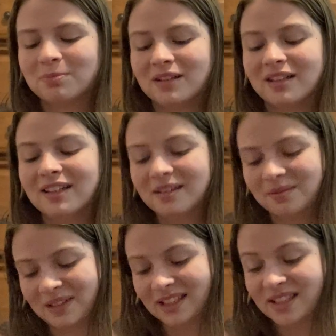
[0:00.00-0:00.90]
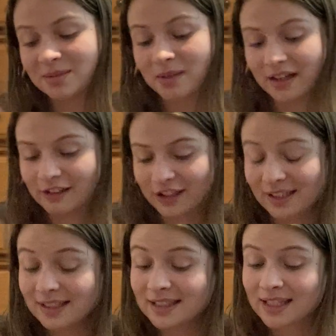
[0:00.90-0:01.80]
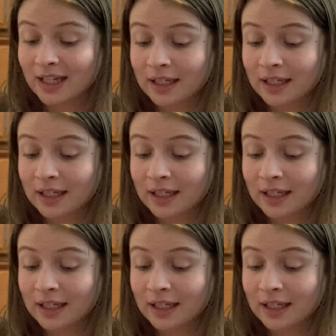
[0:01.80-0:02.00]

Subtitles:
polygamous marriages.